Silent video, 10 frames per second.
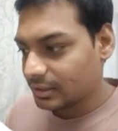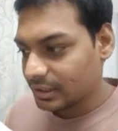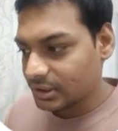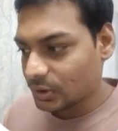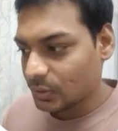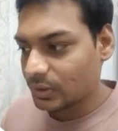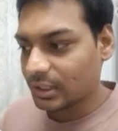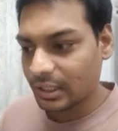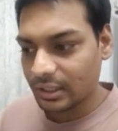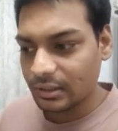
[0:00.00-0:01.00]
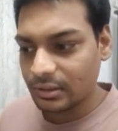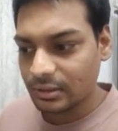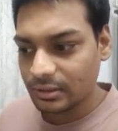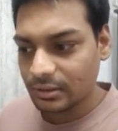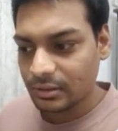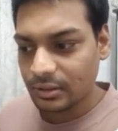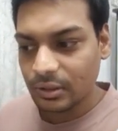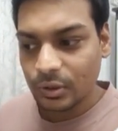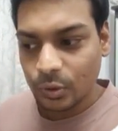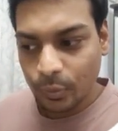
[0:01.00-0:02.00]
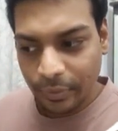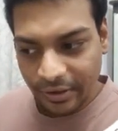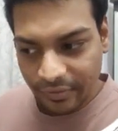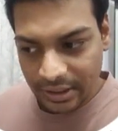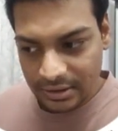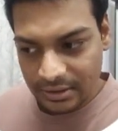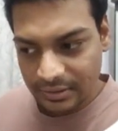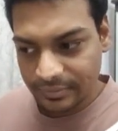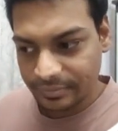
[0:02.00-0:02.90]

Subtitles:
this node current to previous.